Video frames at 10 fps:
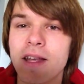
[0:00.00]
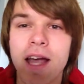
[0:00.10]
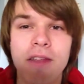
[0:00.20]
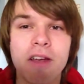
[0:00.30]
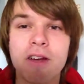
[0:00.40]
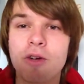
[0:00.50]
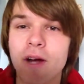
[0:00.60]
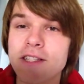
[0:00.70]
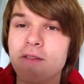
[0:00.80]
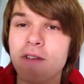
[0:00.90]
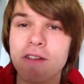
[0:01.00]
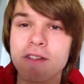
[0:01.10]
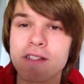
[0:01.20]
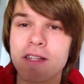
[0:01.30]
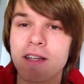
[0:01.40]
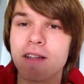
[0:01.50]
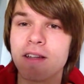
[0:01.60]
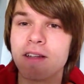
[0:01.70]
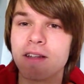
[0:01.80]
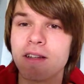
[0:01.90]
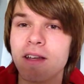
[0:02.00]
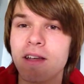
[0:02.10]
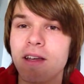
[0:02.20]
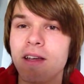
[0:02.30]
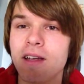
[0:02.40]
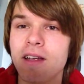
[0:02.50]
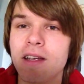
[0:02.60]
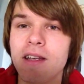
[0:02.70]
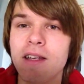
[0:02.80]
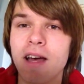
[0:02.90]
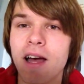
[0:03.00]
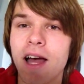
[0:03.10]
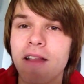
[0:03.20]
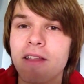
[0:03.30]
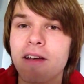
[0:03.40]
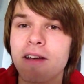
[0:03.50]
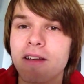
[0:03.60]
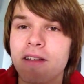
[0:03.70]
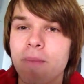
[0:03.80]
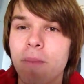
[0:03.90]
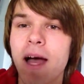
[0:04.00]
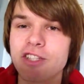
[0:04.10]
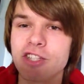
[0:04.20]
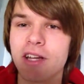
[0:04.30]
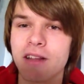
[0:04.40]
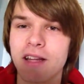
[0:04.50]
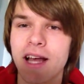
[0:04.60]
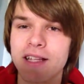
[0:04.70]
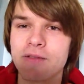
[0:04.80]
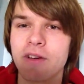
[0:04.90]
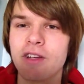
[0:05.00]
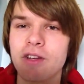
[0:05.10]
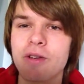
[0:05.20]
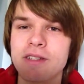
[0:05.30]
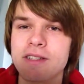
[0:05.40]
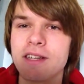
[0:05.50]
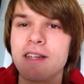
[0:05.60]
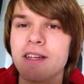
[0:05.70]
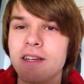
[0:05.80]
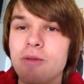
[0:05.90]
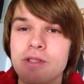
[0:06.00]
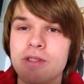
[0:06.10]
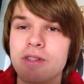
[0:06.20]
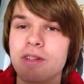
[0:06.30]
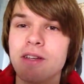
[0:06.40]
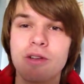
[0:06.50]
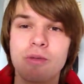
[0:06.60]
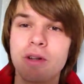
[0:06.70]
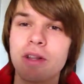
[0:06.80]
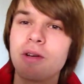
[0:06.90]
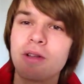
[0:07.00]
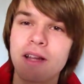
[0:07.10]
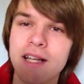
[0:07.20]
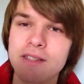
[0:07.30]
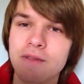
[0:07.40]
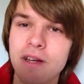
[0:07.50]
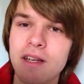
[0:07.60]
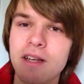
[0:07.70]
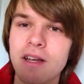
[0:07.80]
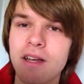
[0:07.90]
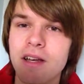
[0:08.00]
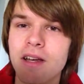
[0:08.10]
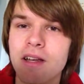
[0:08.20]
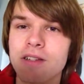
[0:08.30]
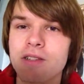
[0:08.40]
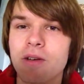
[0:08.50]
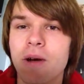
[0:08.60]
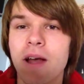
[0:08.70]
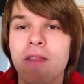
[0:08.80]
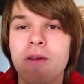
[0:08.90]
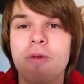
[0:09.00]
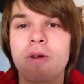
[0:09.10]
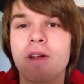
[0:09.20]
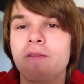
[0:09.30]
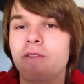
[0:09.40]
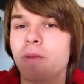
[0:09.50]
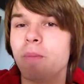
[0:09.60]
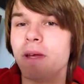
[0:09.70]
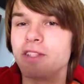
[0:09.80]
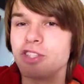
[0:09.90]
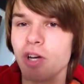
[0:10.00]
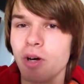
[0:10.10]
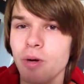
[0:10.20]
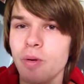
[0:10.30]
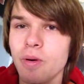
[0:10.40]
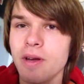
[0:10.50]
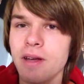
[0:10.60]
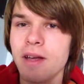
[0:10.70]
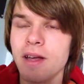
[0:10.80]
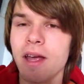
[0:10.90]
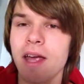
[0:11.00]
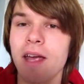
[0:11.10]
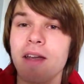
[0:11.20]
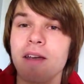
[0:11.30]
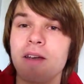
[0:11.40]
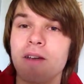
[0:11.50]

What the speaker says: had the aggressiveness and he had the passion in the last fight. You could see he looked really good in the last fight. So I think we're in for a big show. And